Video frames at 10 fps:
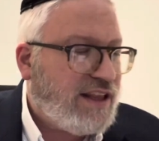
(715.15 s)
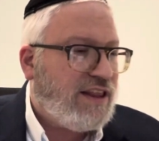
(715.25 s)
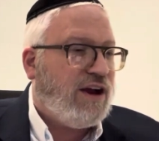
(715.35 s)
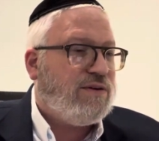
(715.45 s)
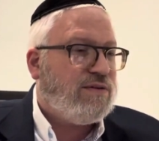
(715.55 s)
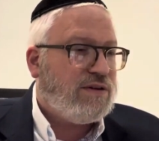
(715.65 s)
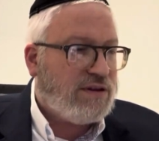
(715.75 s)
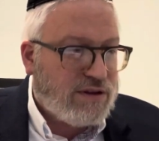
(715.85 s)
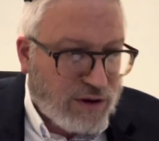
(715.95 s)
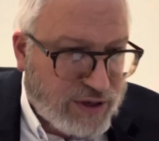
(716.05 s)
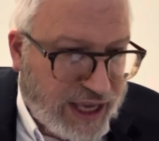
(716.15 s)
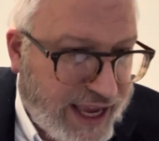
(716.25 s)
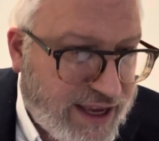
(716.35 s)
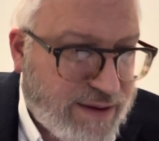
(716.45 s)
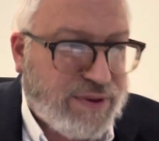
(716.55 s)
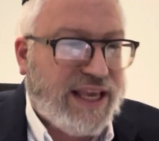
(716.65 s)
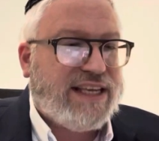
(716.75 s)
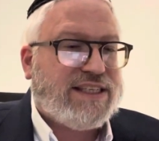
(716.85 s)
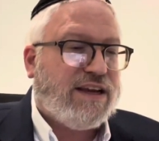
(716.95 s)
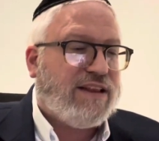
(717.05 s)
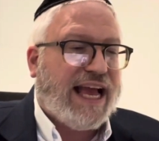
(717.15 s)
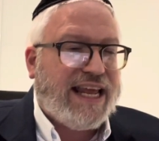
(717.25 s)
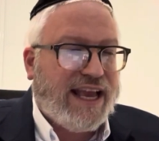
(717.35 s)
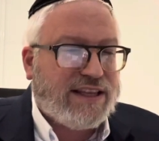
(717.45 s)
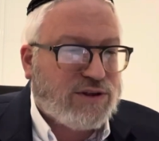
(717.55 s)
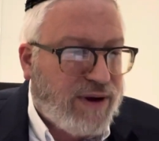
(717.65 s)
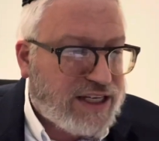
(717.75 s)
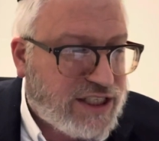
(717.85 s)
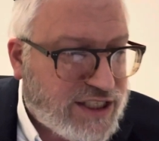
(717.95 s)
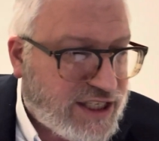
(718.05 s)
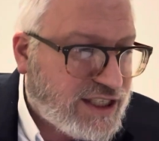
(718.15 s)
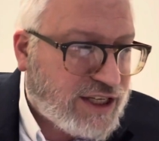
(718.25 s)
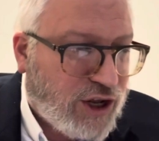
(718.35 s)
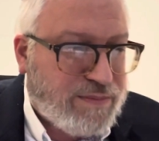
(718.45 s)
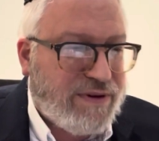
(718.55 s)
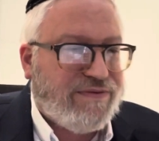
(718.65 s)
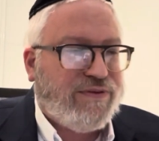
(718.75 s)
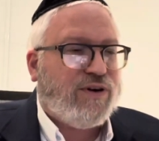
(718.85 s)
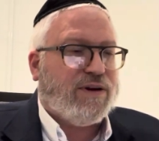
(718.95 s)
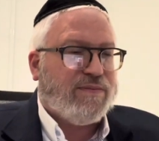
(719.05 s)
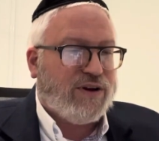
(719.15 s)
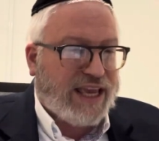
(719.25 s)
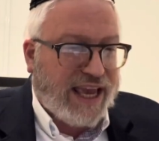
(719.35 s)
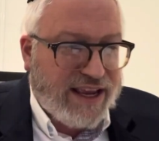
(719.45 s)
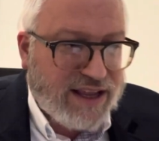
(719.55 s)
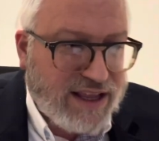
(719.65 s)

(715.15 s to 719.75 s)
No? Okay, please, you're allowed to ask questions. is an open forum, okay?